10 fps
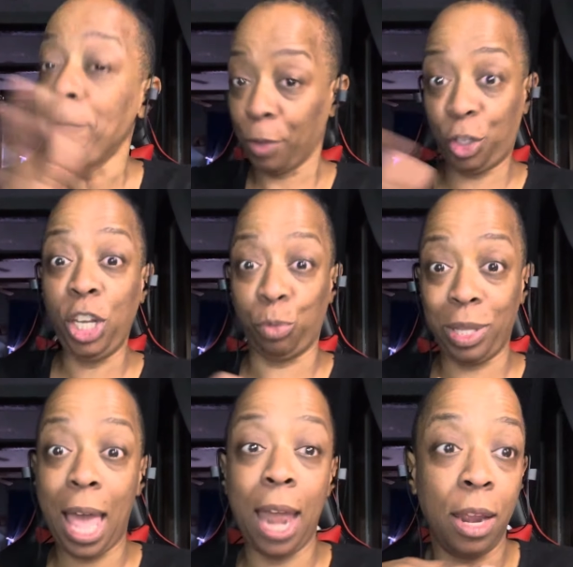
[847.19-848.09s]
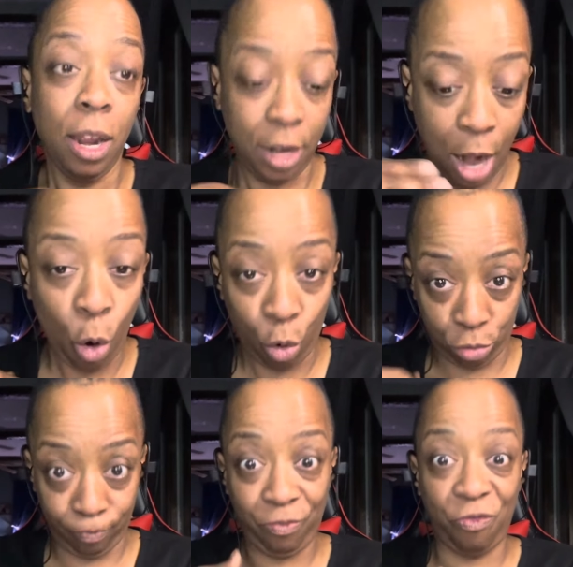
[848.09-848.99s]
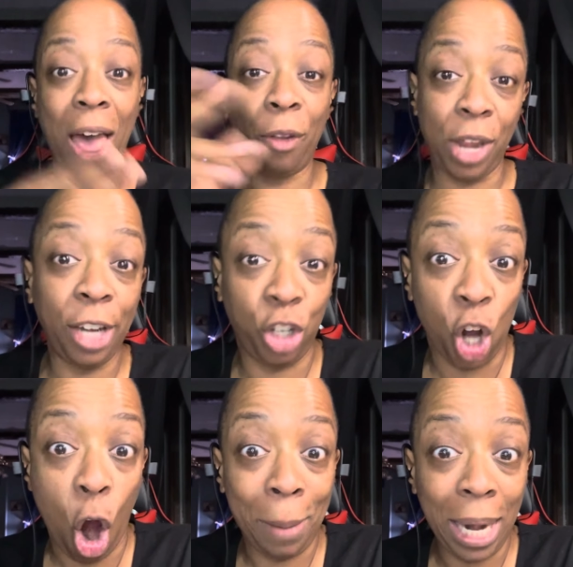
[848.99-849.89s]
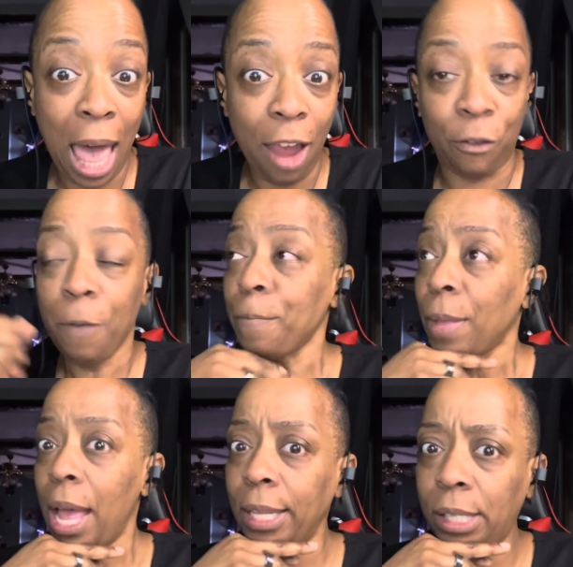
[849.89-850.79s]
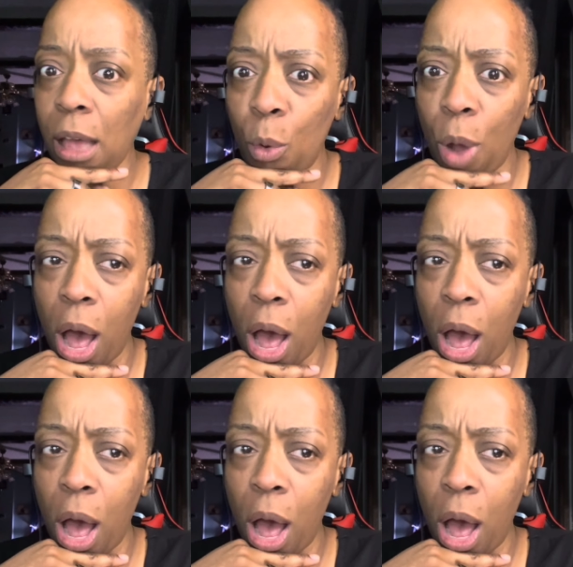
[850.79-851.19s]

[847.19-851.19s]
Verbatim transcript: She's with that no foundation garment life. And so